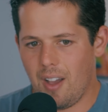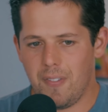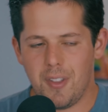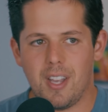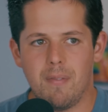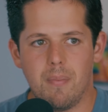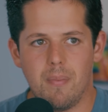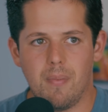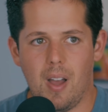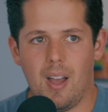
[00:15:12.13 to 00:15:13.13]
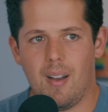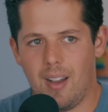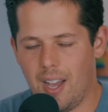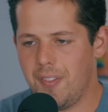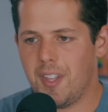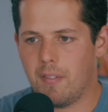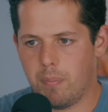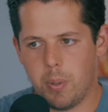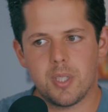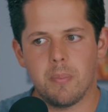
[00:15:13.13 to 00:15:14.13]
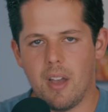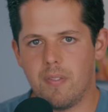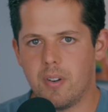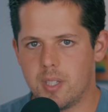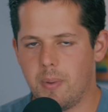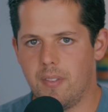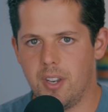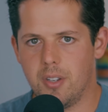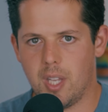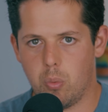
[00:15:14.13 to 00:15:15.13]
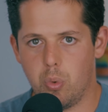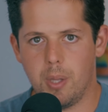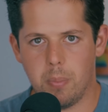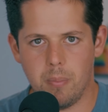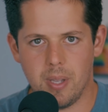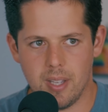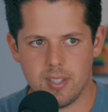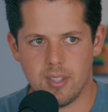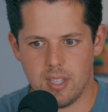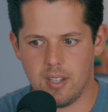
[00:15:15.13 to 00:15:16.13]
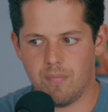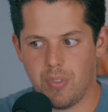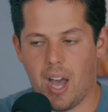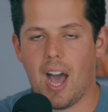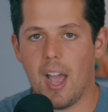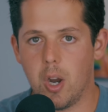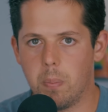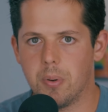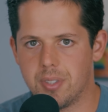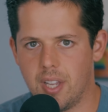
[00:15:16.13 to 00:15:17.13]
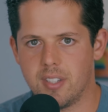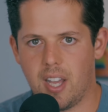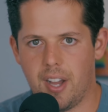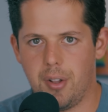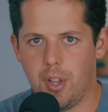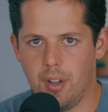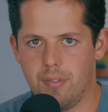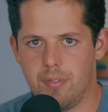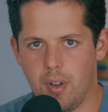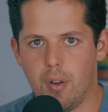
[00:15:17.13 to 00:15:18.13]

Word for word: I feel like I've I feel like I've put some effort into my videos that really put me into the the higher percentile of,